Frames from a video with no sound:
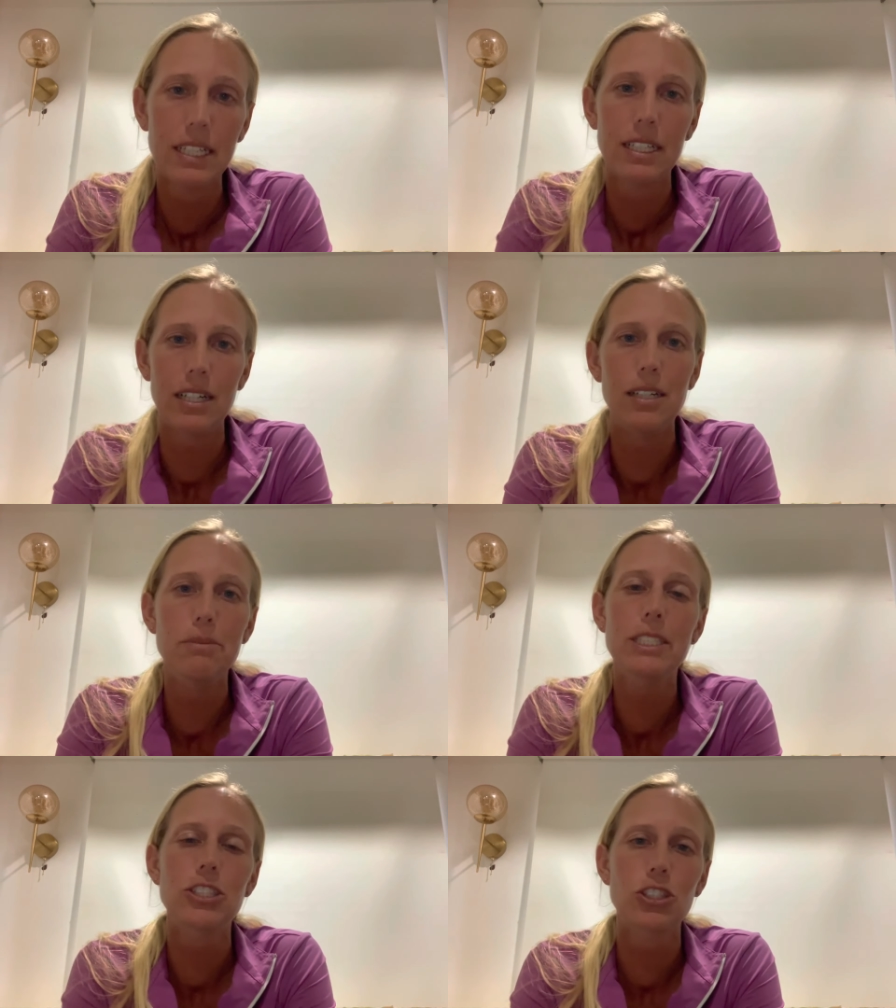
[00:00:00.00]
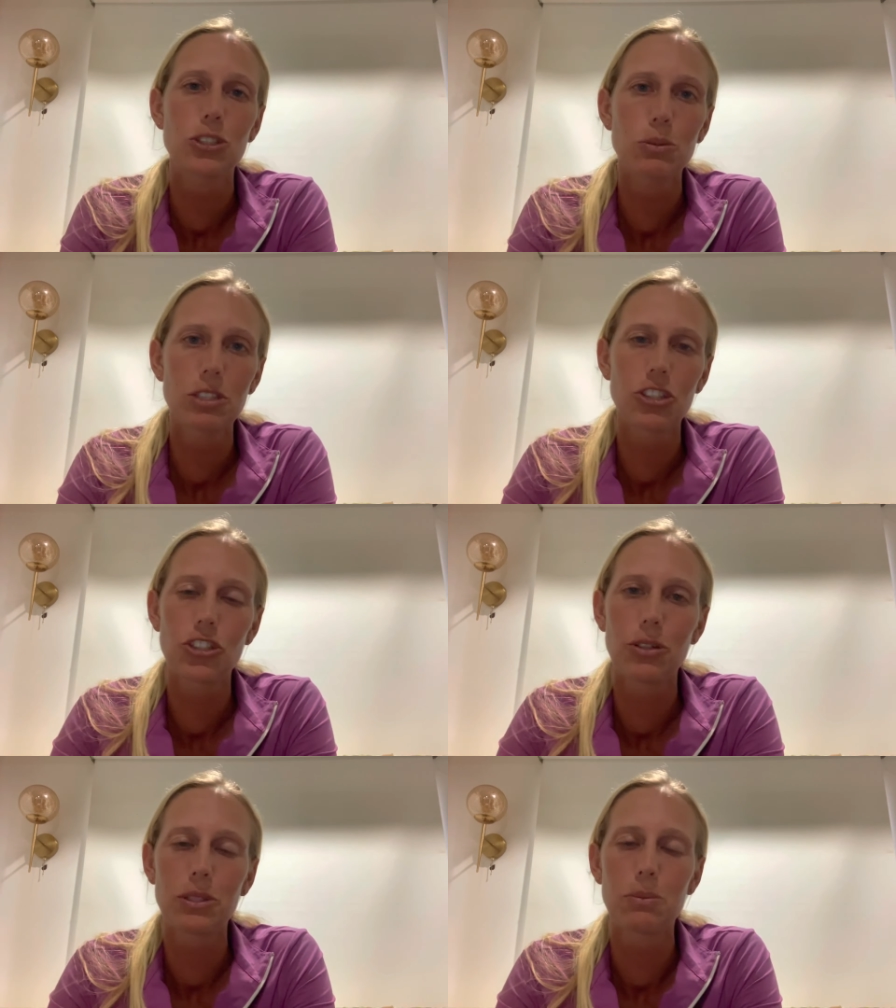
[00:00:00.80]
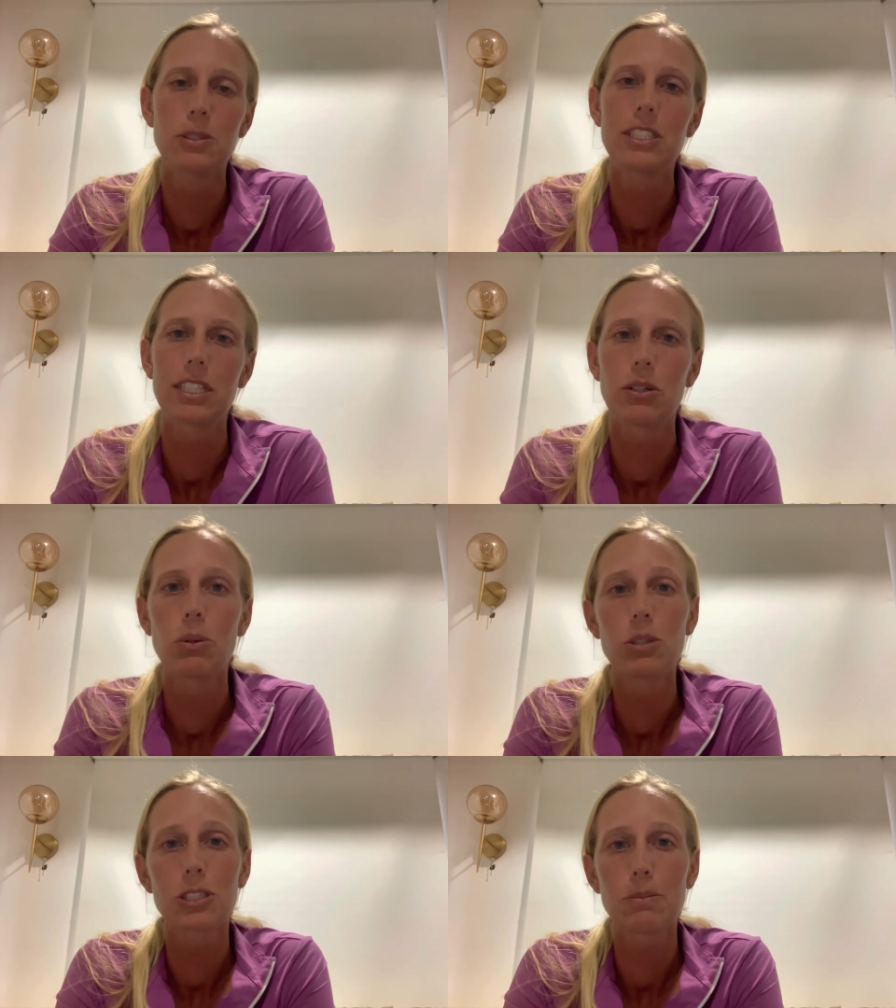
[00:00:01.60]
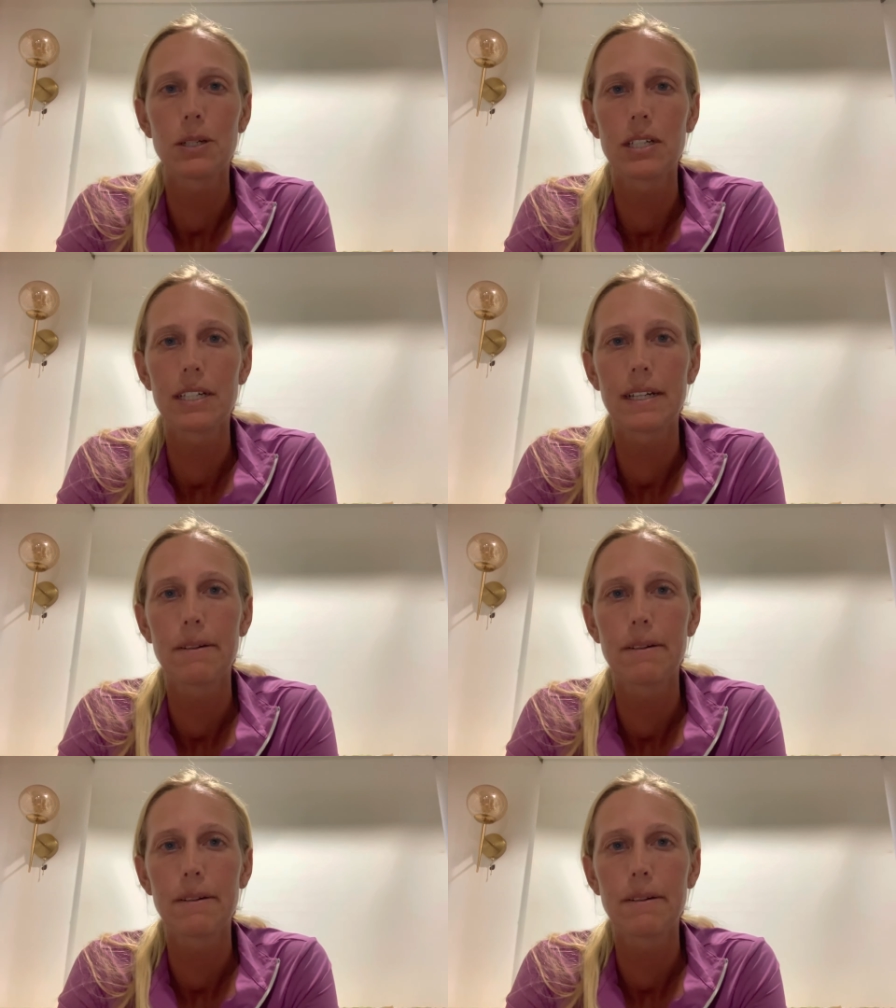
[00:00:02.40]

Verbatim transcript: Um, it's a schooling show at the Woodside Horse Park.